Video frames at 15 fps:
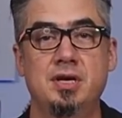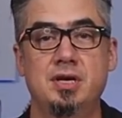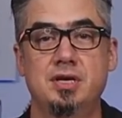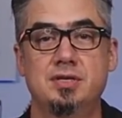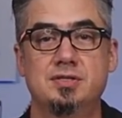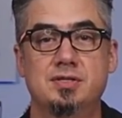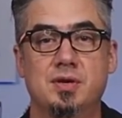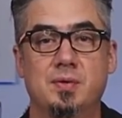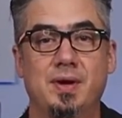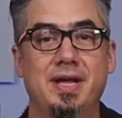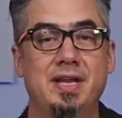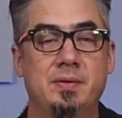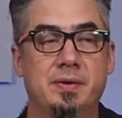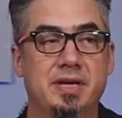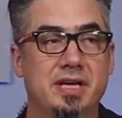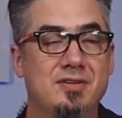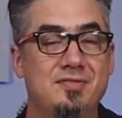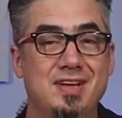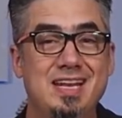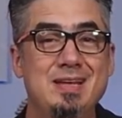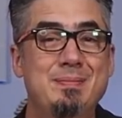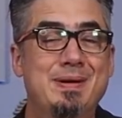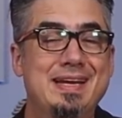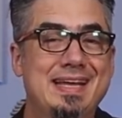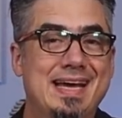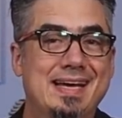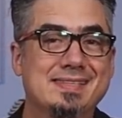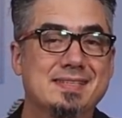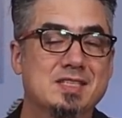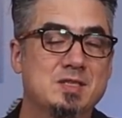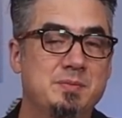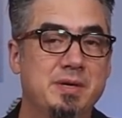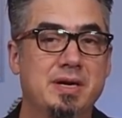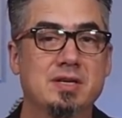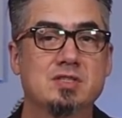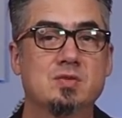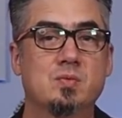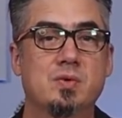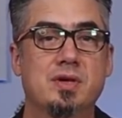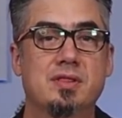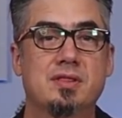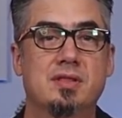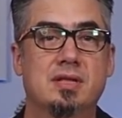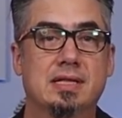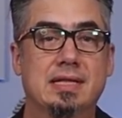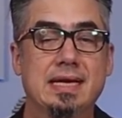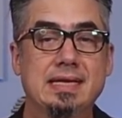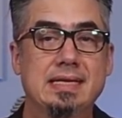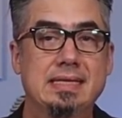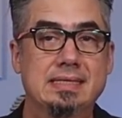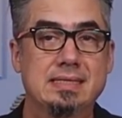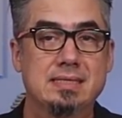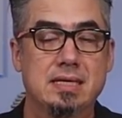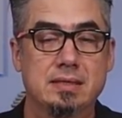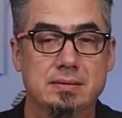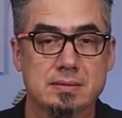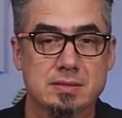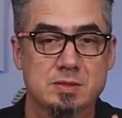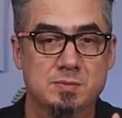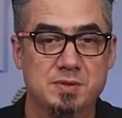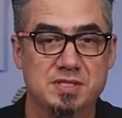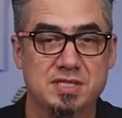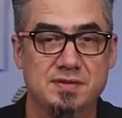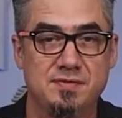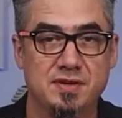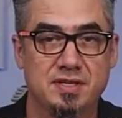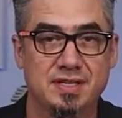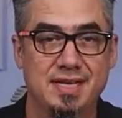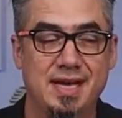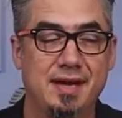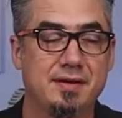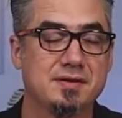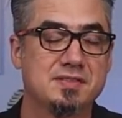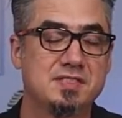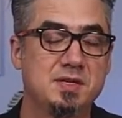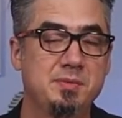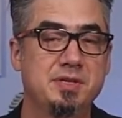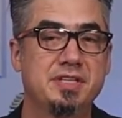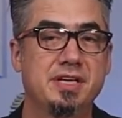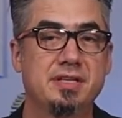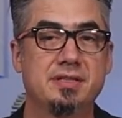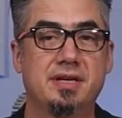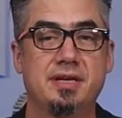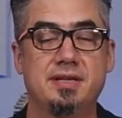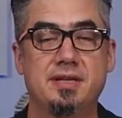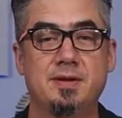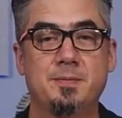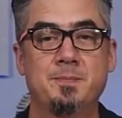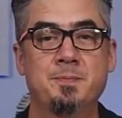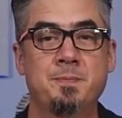So anyway, if anybody has experience with a lightning detector, specifically how to simulate lightning,